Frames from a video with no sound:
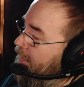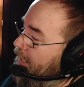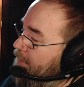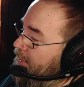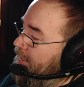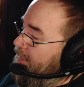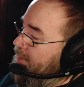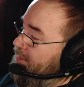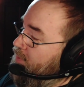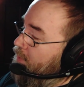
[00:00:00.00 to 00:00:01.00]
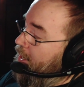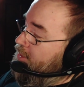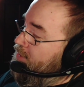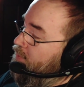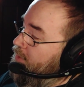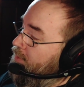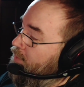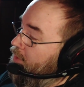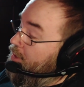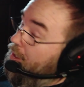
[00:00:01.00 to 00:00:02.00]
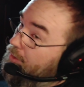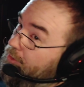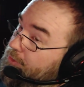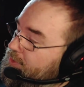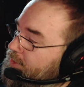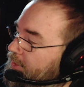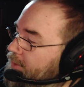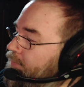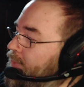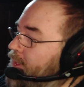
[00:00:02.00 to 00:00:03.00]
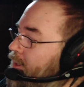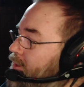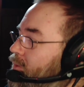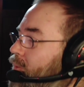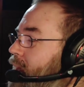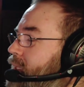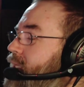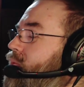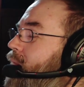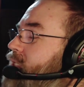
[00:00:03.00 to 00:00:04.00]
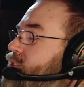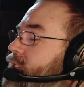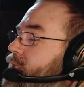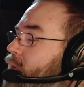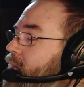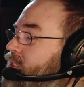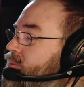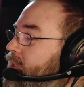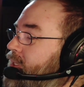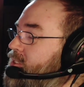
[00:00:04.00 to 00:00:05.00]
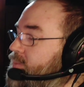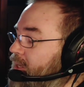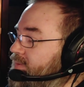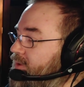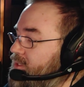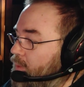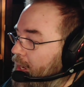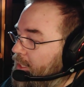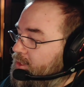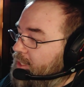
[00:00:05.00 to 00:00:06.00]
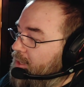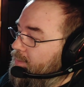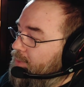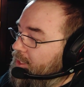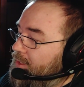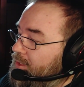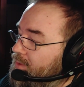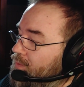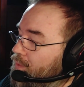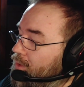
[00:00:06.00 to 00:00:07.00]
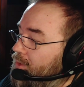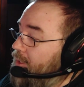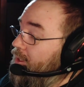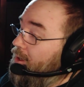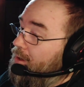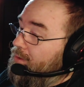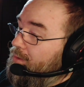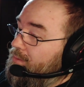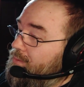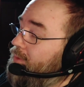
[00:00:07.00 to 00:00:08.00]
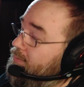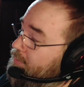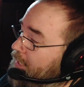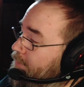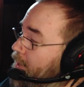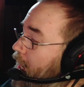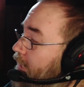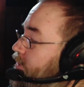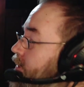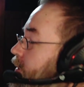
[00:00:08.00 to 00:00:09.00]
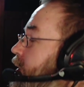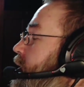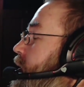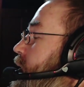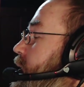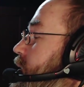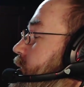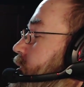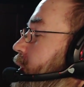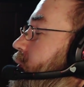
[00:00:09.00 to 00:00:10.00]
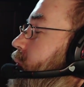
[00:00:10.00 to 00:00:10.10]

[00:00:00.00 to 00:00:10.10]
A bee that is watched will work harder, you see. Well, he watched and he watched, but in spite of his watch, that bee didn't work any harder. Well, not much. So